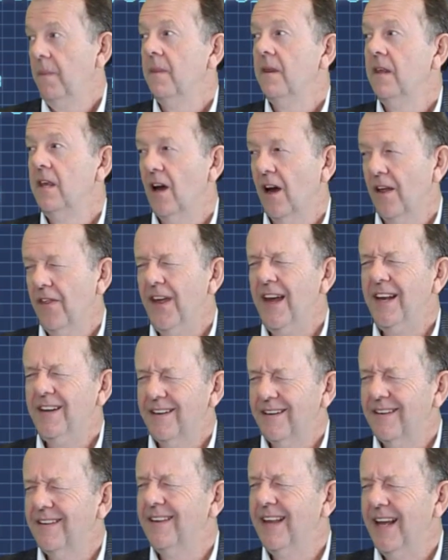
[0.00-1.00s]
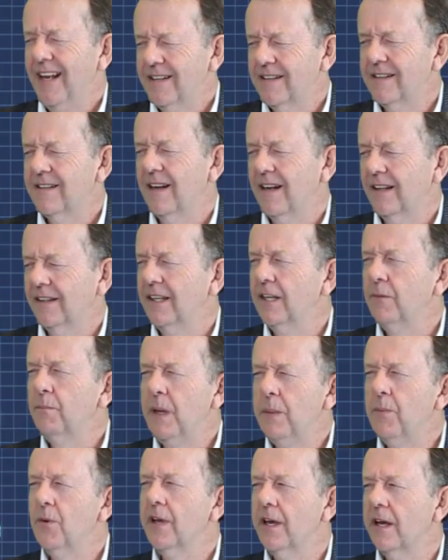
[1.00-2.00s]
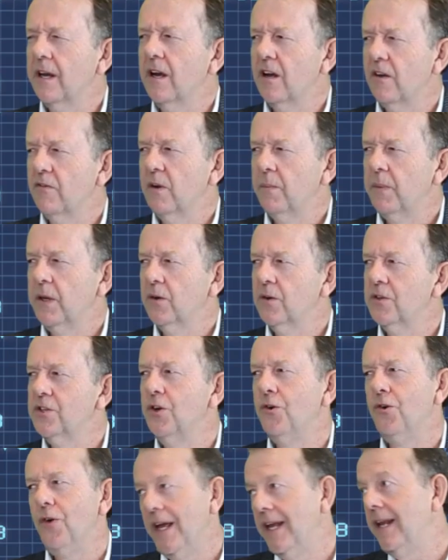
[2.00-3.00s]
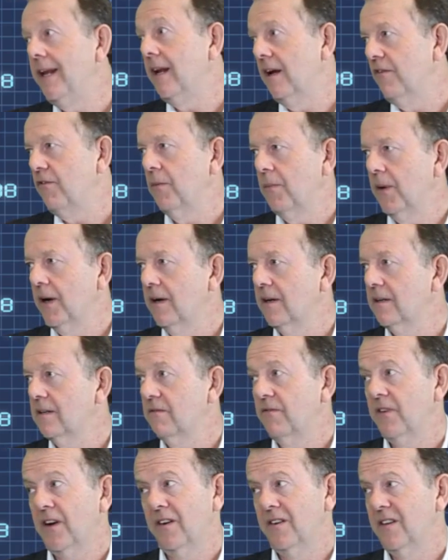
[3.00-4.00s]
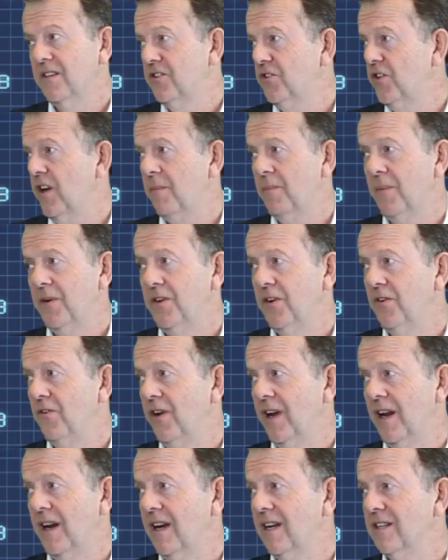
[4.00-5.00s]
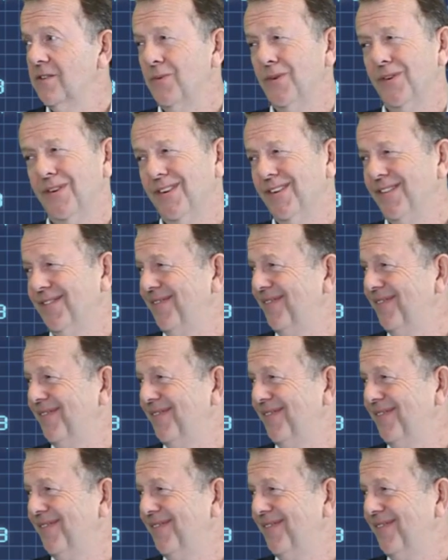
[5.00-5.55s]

Yeah, that I think people get over because you read enough about Founder's Trap and you realize, well,